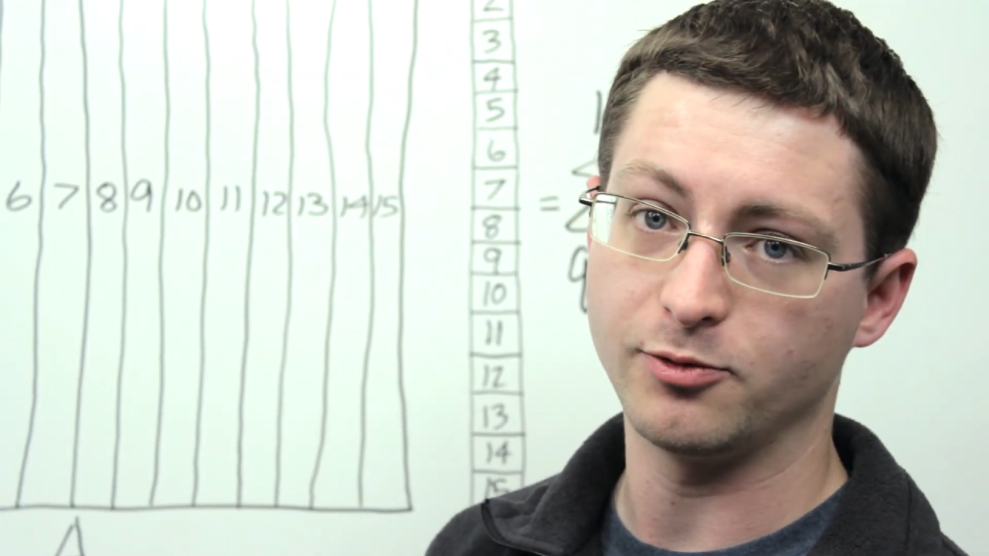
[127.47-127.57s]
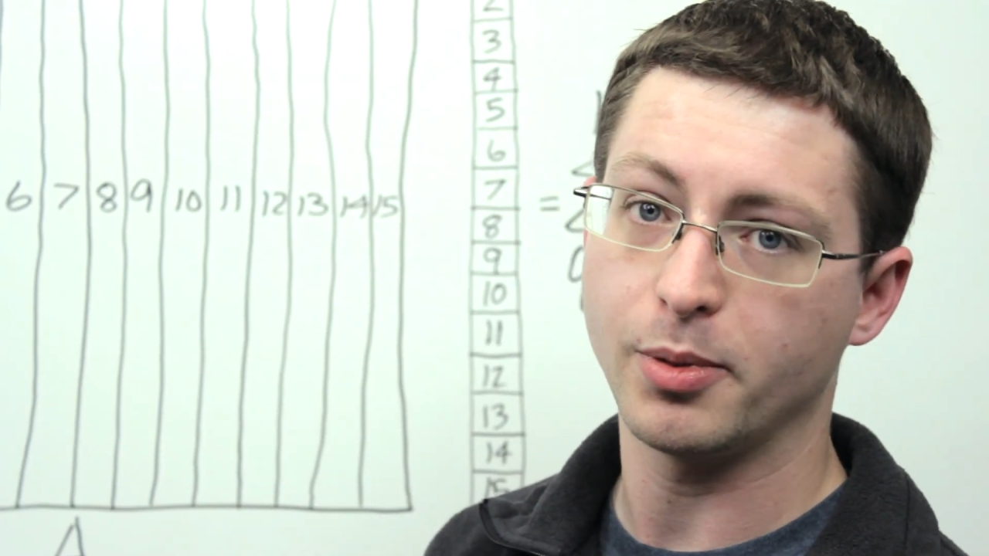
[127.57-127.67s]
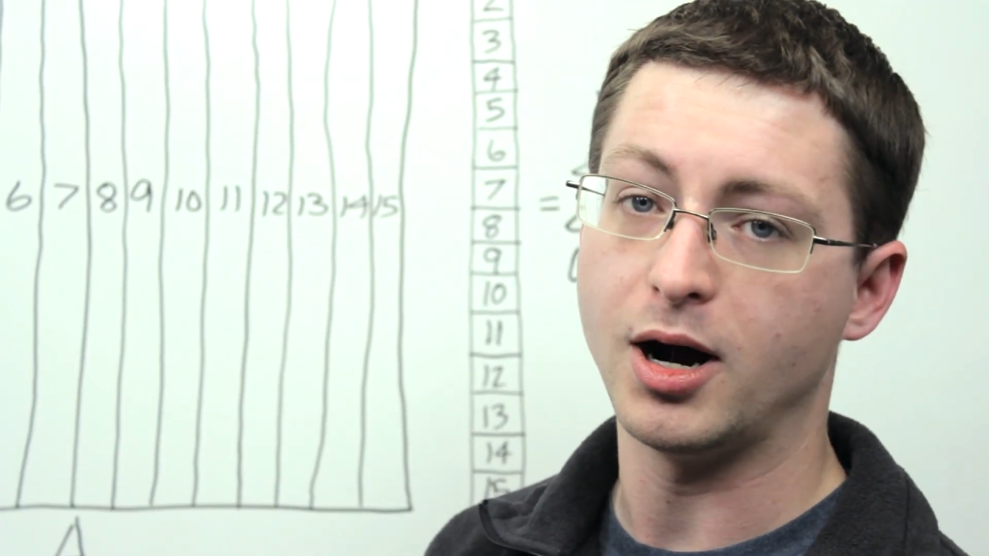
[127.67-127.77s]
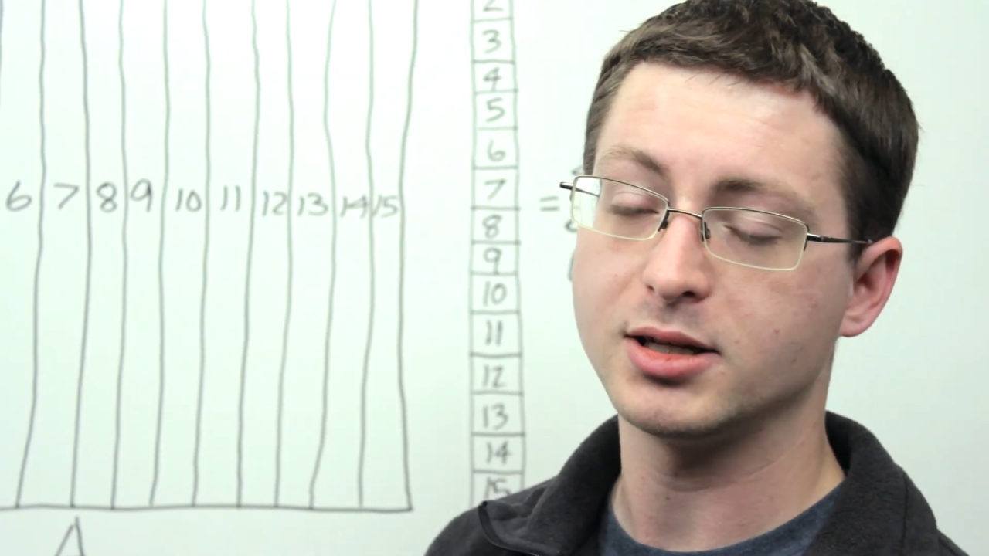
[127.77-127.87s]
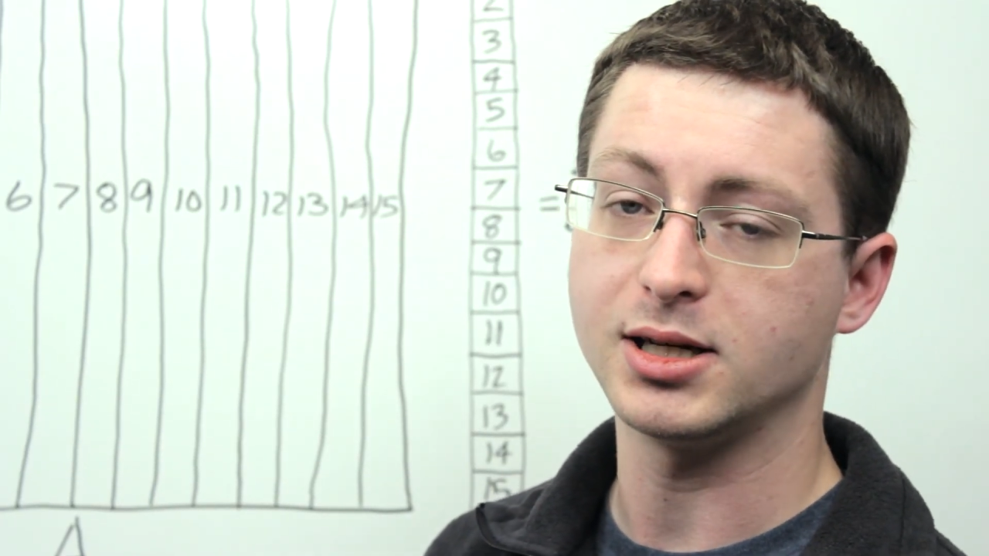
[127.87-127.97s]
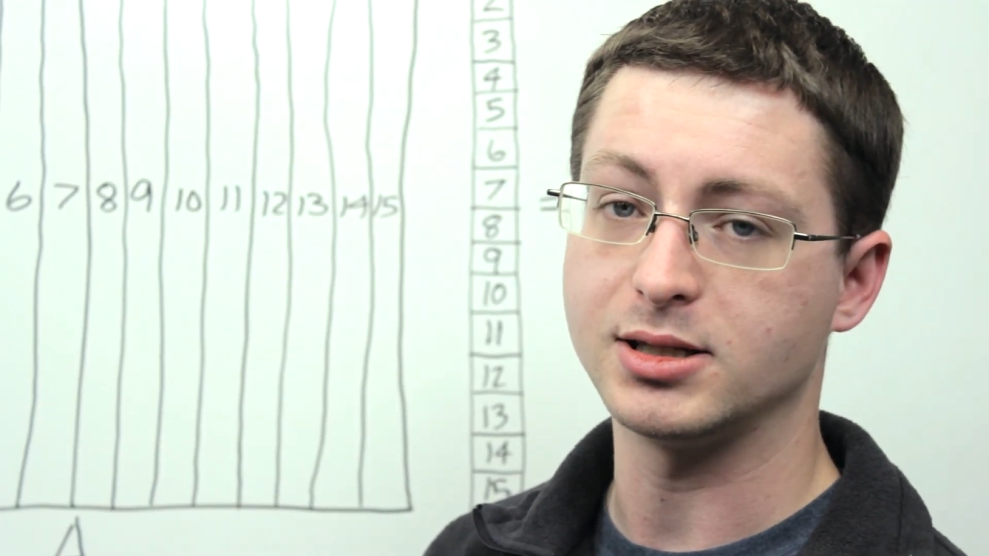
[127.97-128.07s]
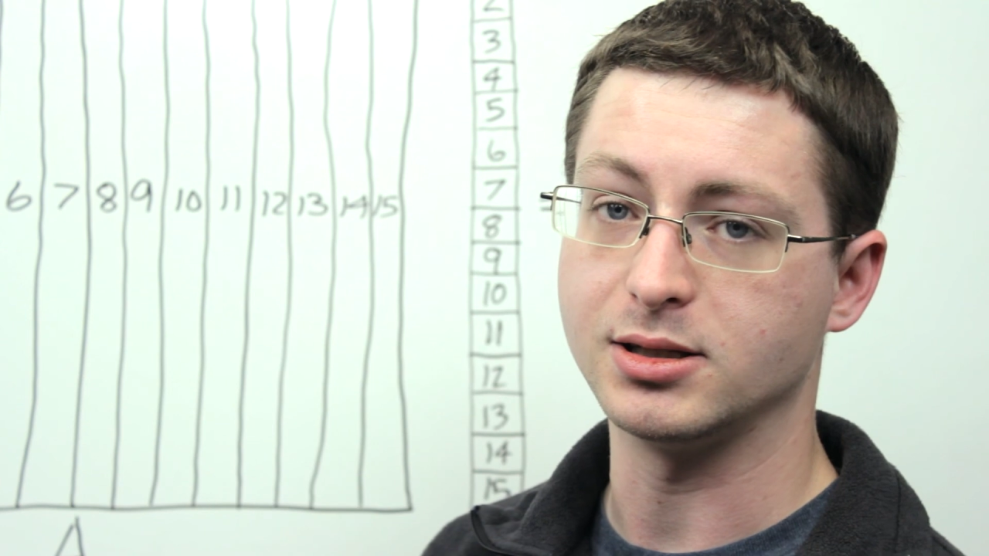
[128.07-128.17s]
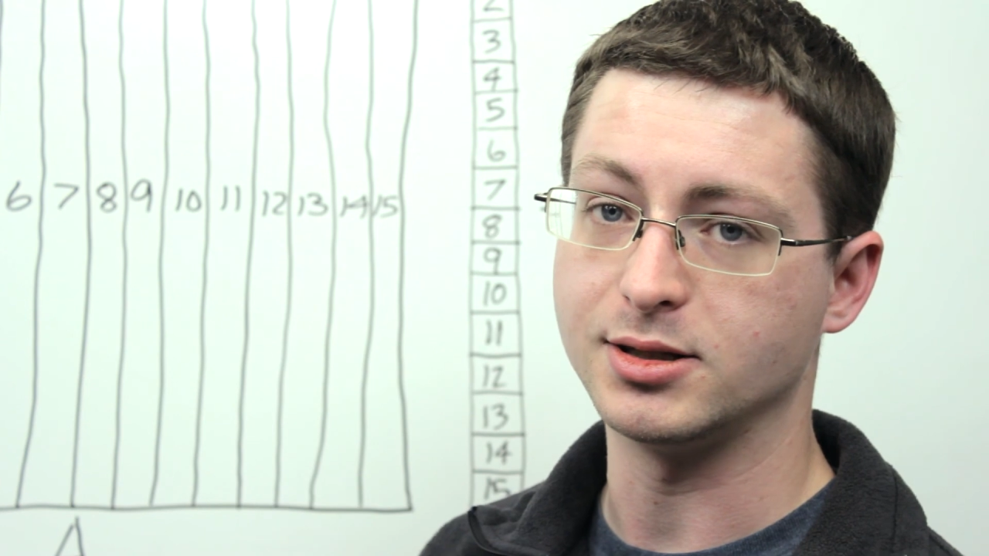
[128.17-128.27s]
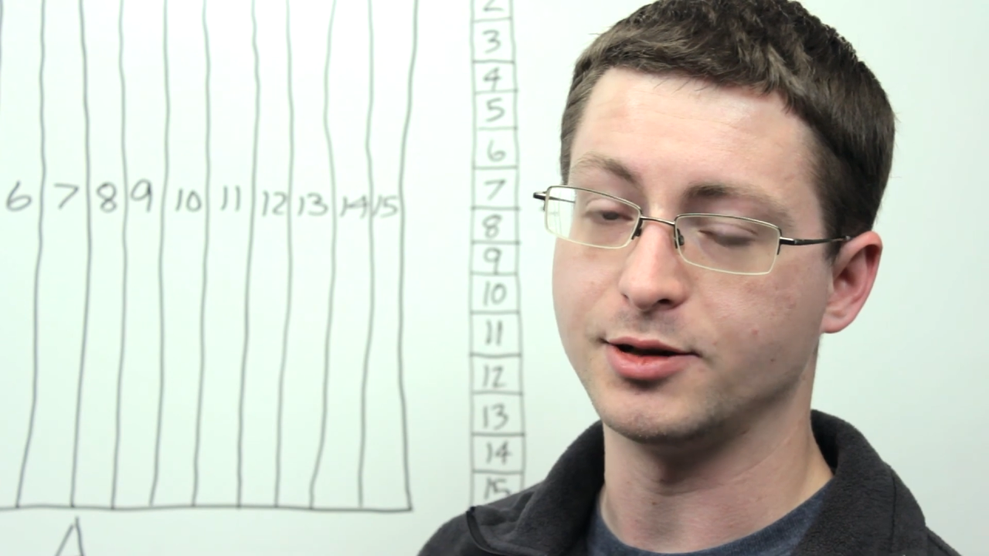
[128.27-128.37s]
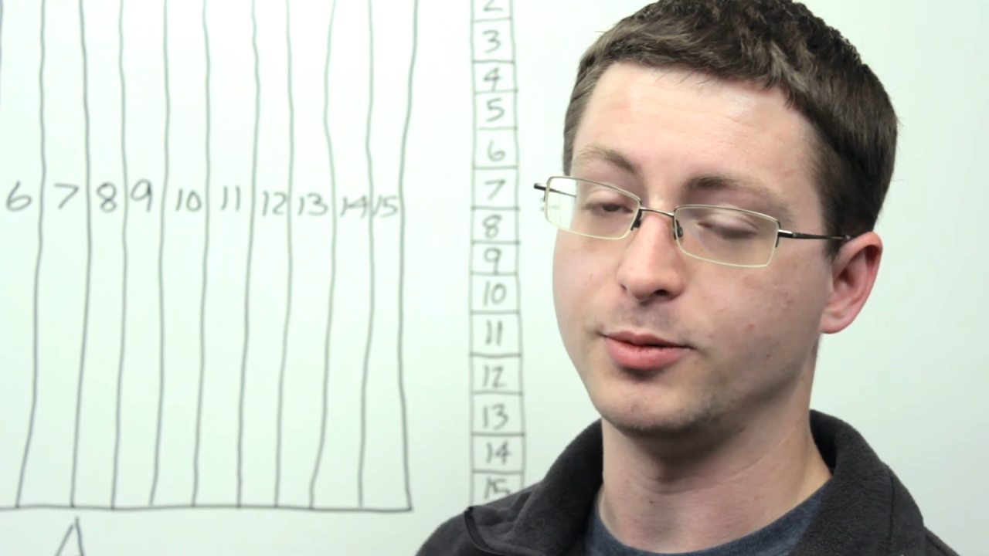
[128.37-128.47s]
of
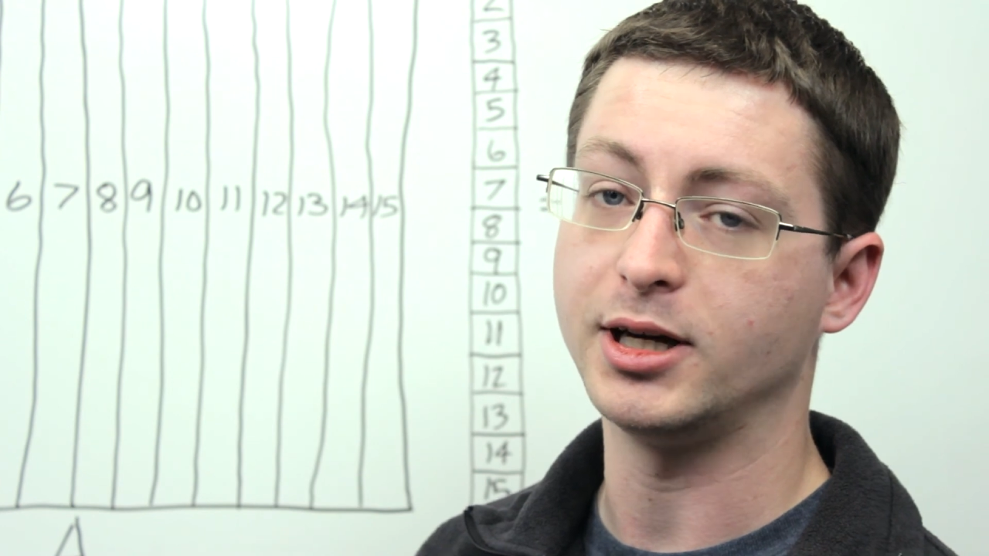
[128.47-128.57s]
processes that